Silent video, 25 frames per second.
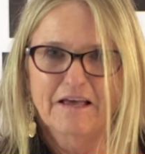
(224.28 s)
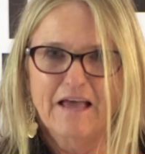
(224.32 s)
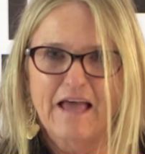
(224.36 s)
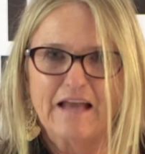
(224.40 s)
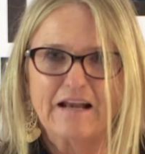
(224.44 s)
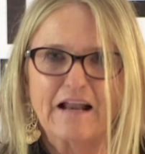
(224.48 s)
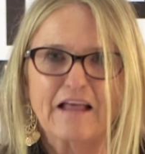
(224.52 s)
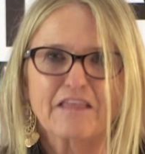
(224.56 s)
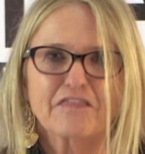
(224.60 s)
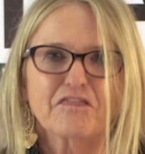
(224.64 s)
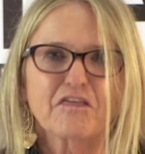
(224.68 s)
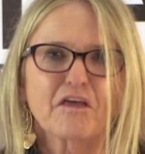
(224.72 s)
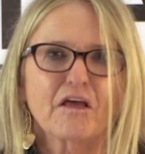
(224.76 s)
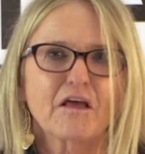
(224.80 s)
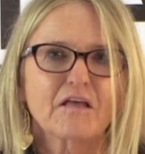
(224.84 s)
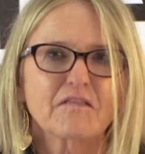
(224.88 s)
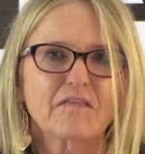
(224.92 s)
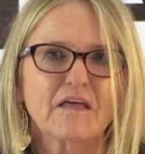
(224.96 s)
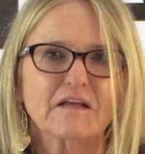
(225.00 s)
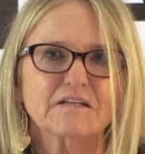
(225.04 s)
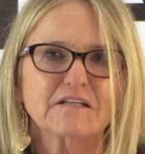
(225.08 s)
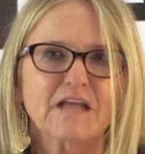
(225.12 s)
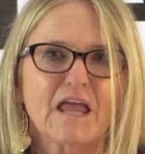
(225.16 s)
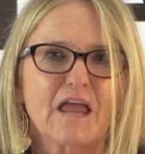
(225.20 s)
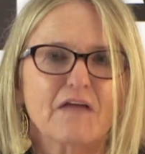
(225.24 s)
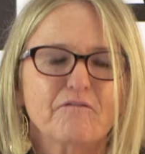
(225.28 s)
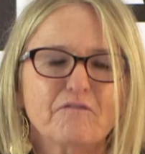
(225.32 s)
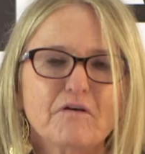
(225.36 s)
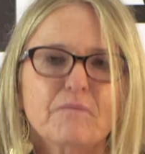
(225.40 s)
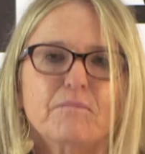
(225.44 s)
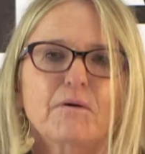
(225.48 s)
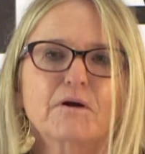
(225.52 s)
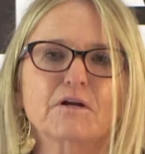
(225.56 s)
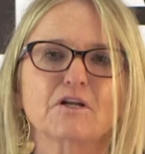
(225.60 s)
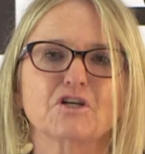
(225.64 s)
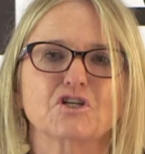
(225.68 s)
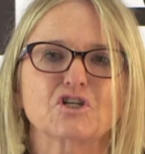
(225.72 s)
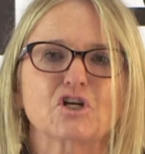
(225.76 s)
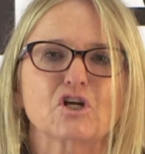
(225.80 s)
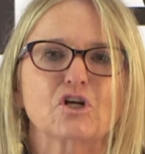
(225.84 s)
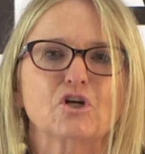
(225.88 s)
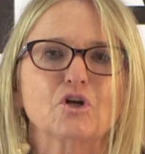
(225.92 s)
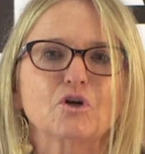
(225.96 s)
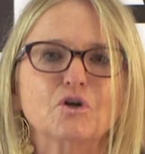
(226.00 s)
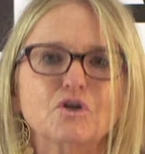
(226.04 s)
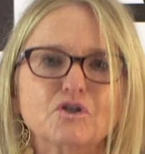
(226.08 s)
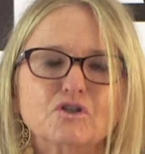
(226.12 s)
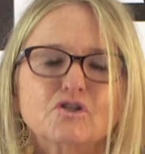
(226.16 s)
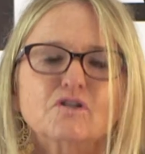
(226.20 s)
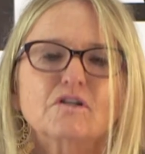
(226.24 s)
And I think that everybody should
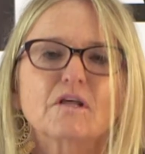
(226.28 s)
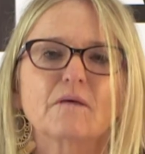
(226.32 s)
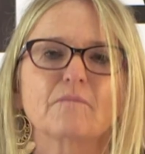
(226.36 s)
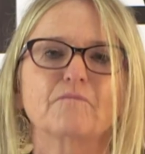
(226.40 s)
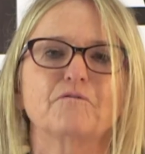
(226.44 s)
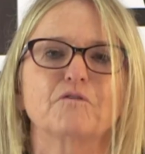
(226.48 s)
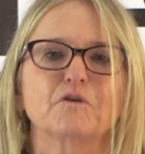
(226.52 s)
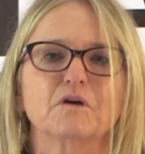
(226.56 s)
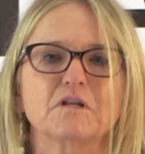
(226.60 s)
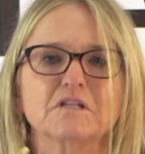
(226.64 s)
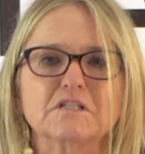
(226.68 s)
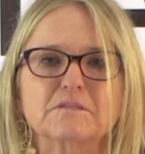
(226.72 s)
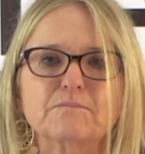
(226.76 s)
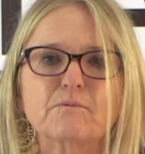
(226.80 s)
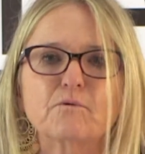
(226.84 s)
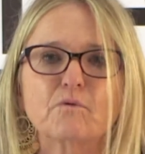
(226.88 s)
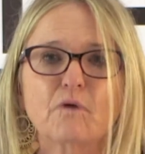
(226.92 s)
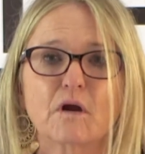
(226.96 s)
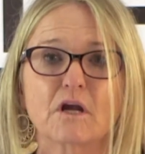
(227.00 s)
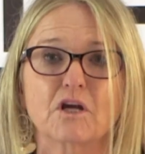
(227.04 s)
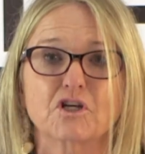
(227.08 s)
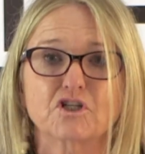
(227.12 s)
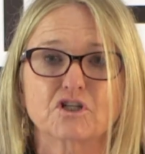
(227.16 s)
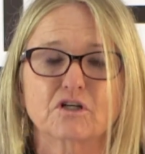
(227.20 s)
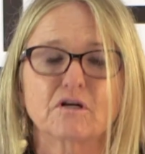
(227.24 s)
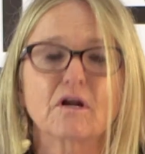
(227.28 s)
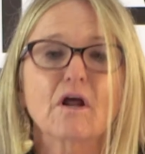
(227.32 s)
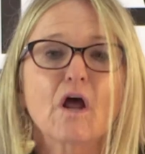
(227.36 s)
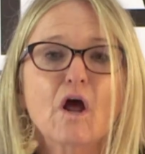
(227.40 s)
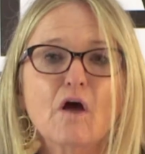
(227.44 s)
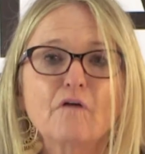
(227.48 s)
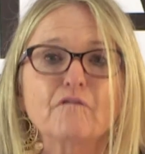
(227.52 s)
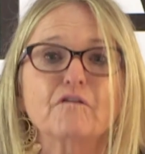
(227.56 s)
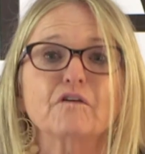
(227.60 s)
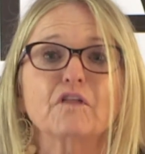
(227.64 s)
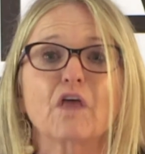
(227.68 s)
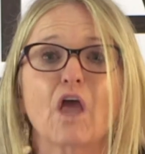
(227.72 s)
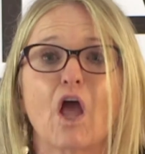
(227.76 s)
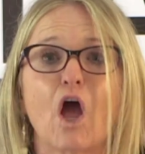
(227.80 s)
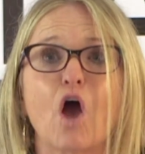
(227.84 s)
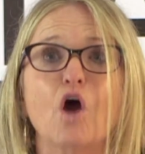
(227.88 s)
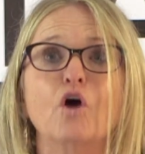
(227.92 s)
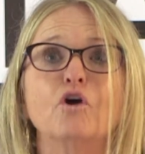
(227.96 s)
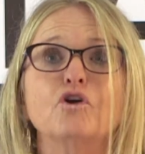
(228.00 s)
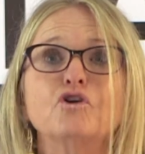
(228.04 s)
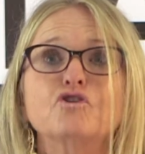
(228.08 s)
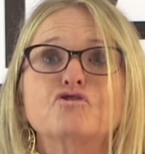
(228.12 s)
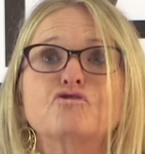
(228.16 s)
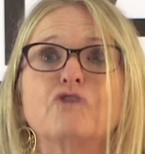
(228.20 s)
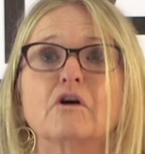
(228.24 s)
look to them for inspiration for their
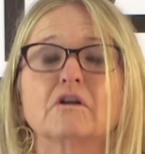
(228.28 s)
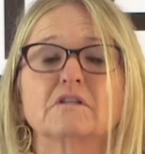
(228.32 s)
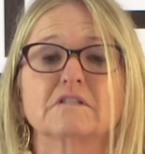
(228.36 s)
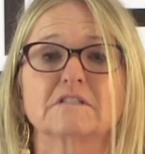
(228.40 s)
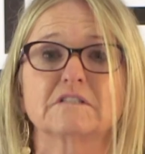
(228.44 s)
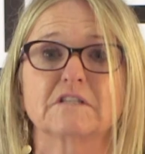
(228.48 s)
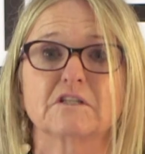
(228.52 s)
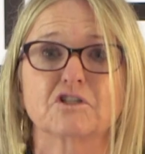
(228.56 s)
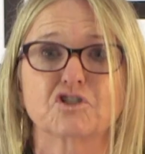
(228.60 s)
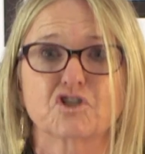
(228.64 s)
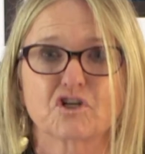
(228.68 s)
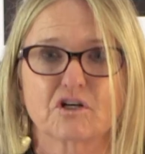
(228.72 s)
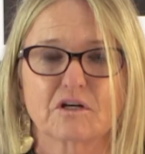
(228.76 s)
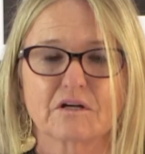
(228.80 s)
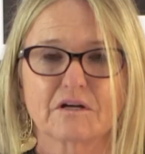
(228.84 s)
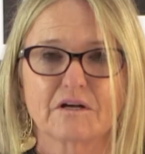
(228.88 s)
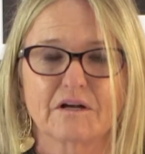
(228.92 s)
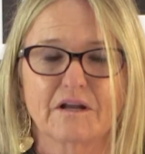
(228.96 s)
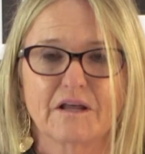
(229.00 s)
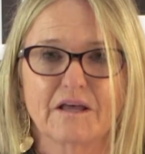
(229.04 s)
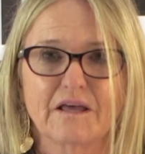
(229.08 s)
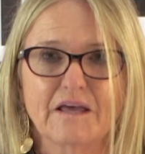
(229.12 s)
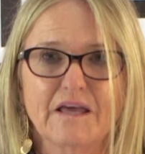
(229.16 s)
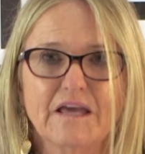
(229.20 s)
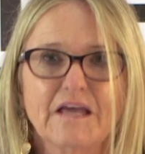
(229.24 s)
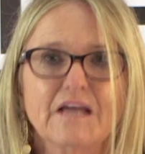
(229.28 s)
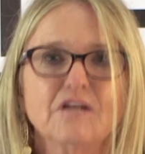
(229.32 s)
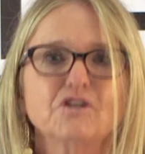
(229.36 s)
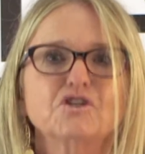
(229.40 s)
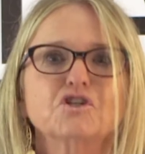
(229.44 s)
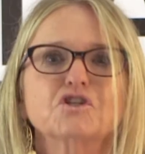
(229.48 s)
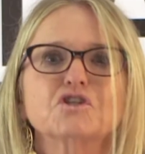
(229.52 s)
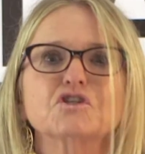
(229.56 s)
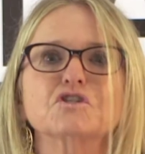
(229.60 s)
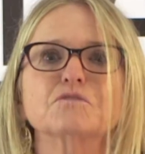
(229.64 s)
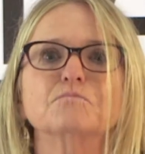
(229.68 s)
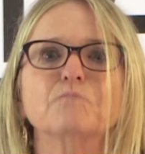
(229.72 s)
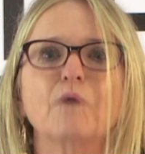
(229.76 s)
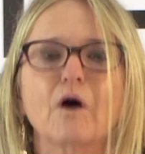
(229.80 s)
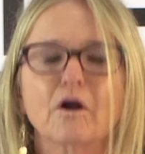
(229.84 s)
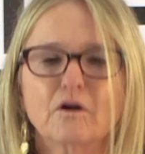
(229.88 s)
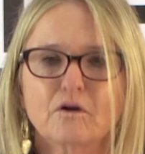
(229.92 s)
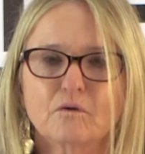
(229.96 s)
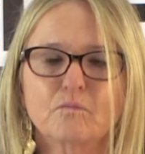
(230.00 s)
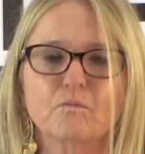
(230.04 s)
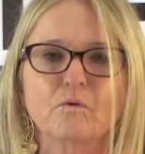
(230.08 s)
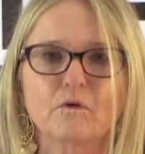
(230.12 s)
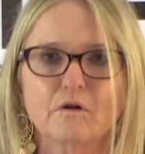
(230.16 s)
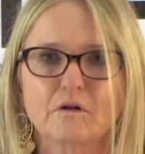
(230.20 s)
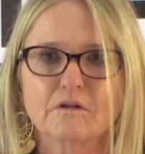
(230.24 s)
own transition into this
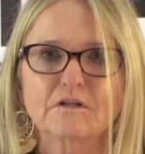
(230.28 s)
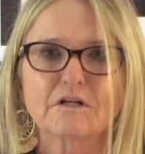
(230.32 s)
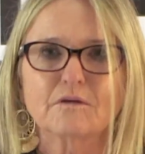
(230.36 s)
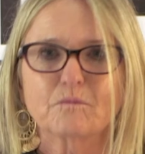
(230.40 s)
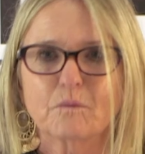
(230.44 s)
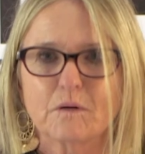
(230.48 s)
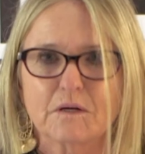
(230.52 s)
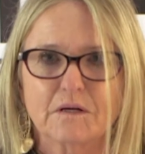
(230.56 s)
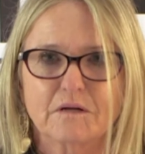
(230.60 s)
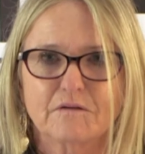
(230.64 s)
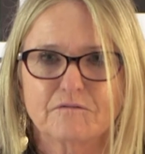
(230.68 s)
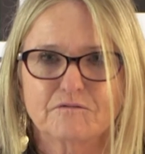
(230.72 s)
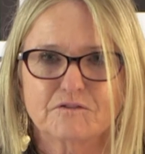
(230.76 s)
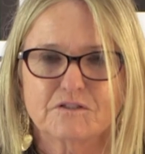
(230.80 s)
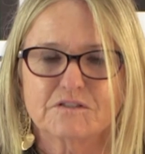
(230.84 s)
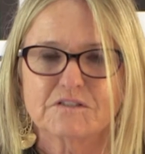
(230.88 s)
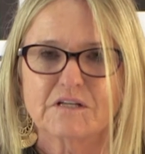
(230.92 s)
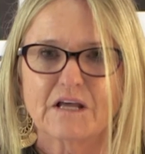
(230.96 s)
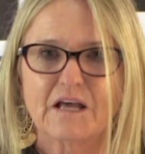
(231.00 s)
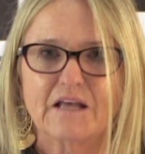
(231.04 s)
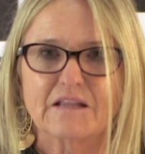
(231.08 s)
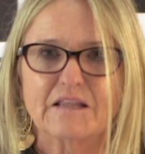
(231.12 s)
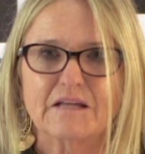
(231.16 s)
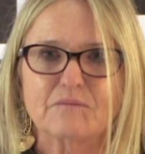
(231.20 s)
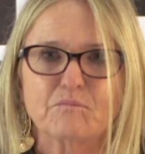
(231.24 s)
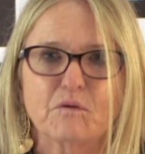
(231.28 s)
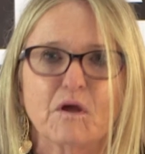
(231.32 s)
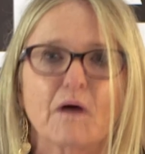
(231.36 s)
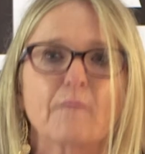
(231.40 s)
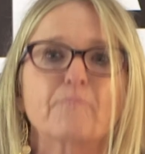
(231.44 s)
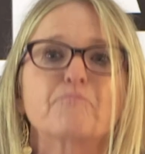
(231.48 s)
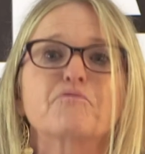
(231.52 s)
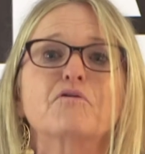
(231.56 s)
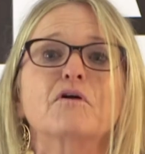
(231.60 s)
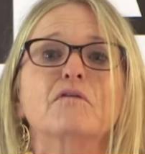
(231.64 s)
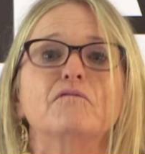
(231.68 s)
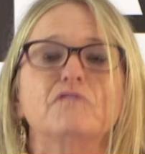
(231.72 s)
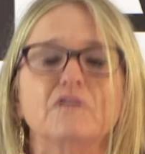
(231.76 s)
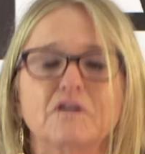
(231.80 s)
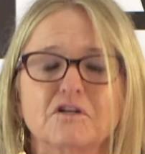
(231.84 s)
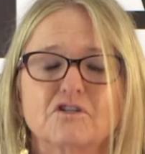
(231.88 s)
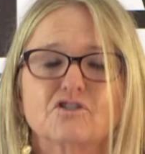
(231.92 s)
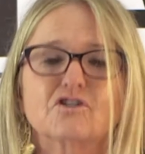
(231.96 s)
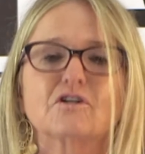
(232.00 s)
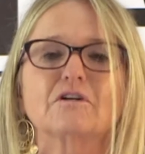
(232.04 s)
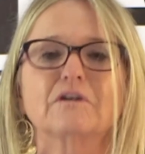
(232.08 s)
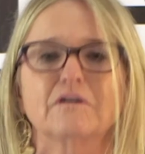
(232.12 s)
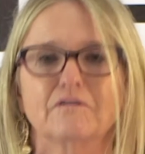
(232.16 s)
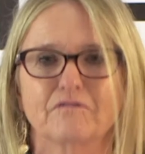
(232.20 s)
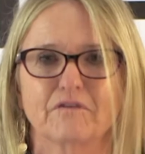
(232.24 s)
modern world that we live today, that we are privileged
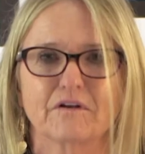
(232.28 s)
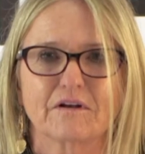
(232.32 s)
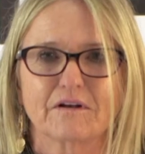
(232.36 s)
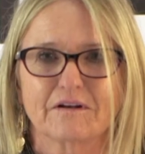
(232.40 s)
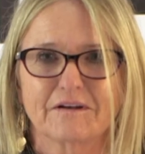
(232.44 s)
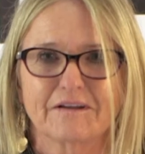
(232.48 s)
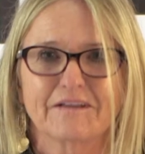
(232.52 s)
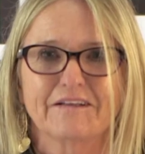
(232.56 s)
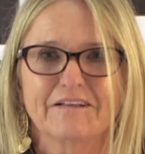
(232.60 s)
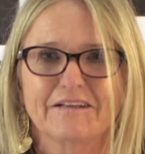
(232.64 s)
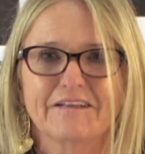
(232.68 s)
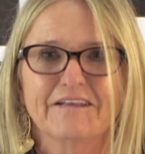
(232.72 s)
to live in.